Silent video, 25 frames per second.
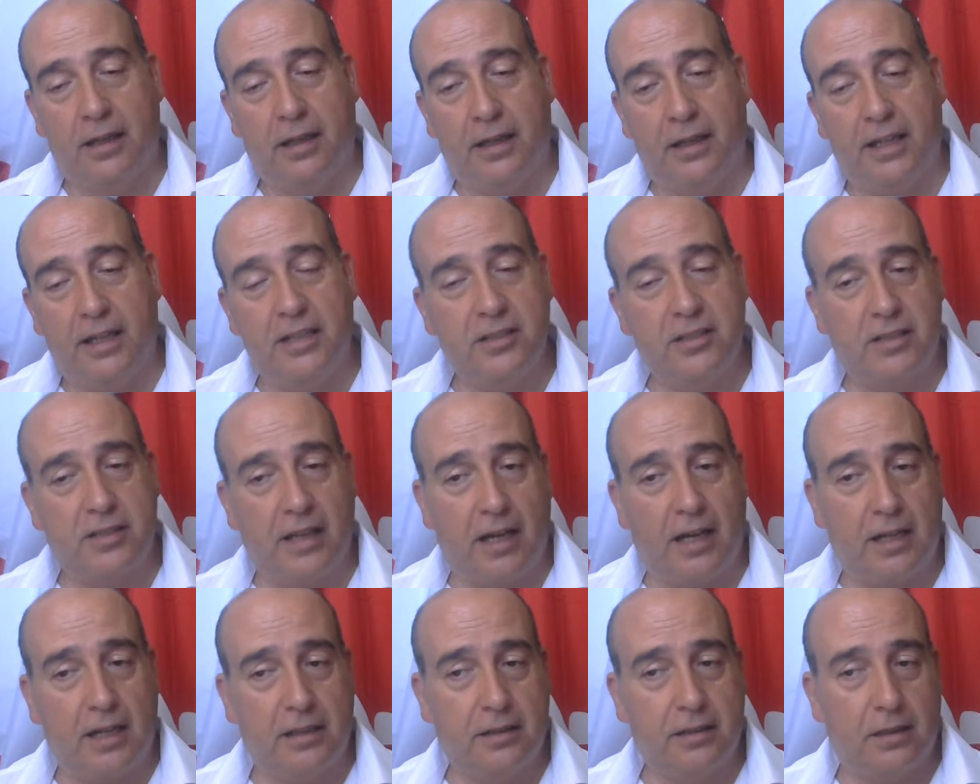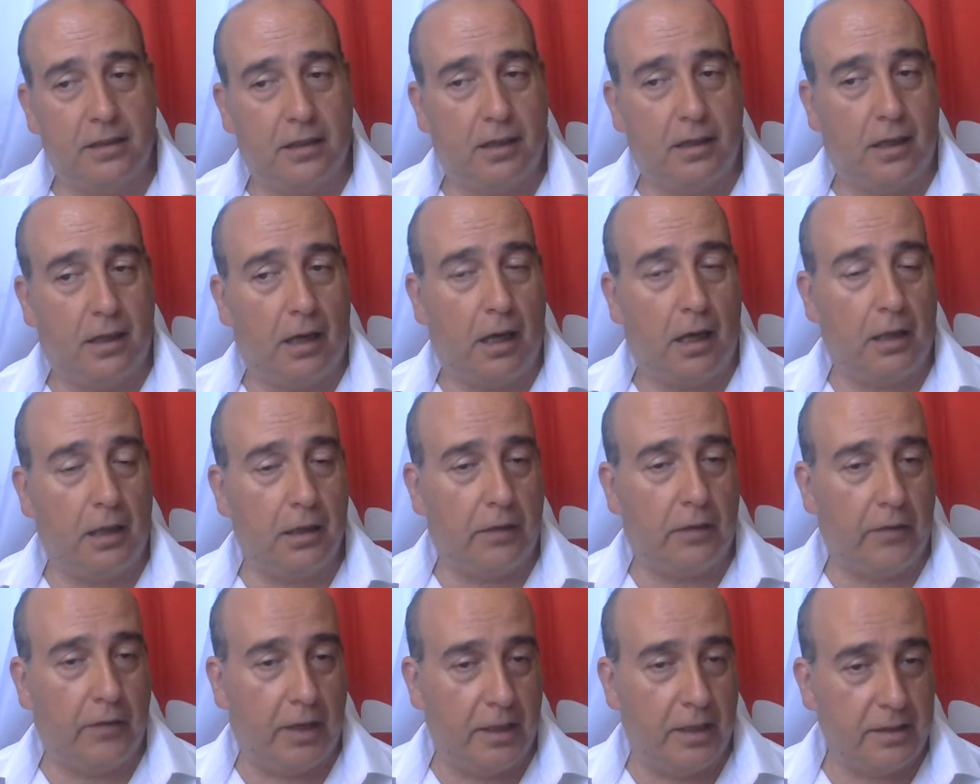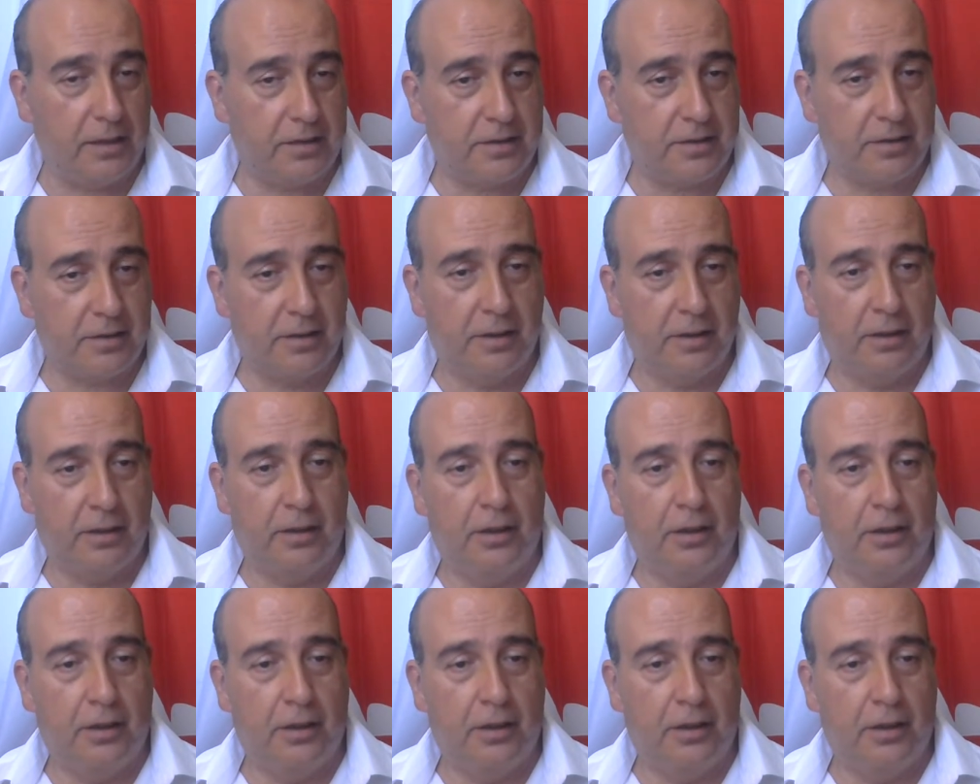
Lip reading: inside all of us,